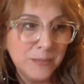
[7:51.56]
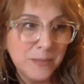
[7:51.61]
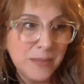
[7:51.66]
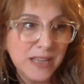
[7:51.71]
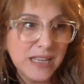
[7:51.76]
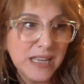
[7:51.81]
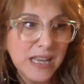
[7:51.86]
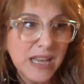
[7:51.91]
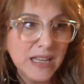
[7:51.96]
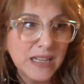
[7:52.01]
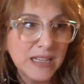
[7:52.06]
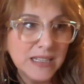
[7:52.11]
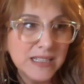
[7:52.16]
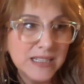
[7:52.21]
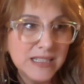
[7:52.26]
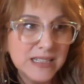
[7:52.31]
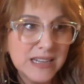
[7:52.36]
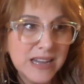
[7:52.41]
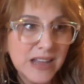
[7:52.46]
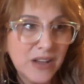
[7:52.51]
my cat
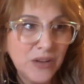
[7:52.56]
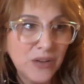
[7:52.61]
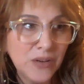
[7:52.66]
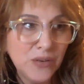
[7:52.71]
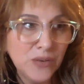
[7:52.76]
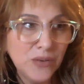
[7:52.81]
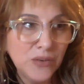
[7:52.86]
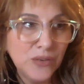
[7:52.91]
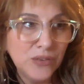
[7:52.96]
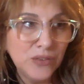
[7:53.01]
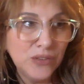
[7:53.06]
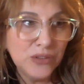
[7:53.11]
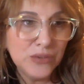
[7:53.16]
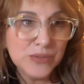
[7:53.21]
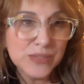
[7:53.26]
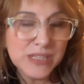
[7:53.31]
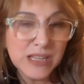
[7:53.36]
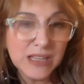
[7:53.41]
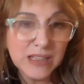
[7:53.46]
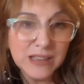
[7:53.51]
is now
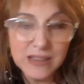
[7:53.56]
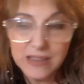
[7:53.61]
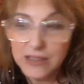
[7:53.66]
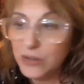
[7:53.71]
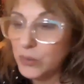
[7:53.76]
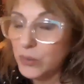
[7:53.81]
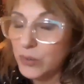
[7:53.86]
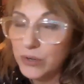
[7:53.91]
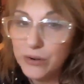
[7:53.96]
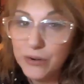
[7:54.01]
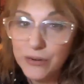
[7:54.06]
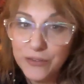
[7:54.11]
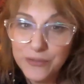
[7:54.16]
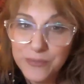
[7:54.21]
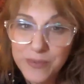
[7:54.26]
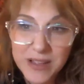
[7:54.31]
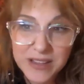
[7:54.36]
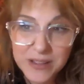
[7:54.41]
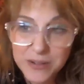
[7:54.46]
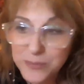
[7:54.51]
using the corner of
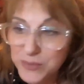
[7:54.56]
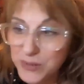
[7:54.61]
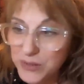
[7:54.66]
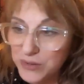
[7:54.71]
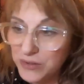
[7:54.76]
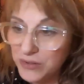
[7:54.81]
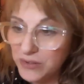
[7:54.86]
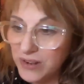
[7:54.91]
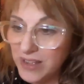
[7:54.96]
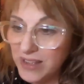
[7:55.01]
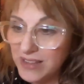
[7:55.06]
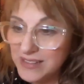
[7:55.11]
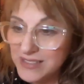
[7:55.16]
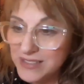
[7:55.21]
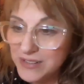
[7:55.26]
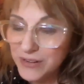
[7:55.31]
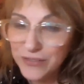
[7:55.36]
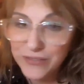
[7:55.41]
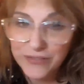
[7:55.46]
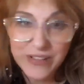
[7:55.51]
my computer
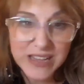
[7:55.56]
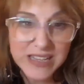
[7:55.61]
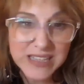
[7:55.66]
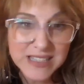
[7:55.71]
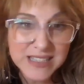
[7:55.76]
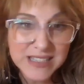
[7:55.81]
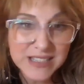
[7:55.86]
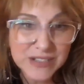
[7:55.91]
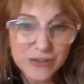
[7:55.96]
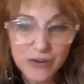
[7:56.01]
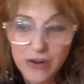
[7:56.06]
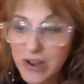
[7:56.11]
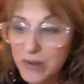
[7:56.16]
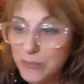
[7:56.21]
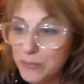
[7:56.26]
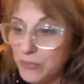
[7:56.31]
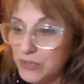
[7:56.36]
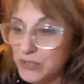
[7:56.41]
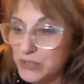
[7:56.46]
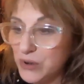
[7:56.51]
as her face
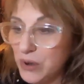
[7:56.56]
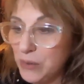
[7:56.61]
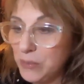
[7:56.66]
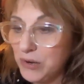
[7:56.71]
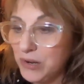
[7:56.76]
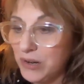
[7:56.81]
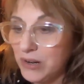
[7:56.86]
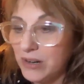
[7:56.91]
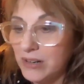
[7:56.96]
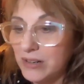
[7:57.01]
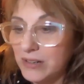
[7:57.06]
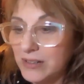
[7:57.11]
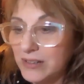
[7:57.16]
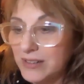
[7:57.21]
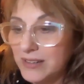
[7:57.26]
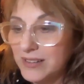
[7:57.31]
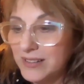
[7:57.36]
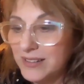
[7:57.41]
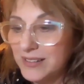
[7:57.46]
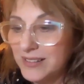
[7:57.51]
scrubber.
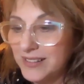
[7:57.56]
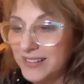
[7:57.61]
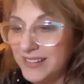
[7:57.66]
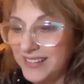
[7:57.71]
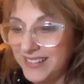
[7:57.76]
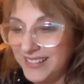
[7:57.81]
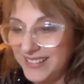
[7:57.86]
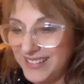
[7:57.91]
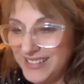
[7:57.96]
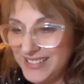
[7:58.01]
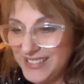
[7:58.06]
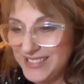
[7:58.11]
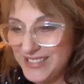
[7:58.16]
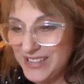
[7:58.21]
All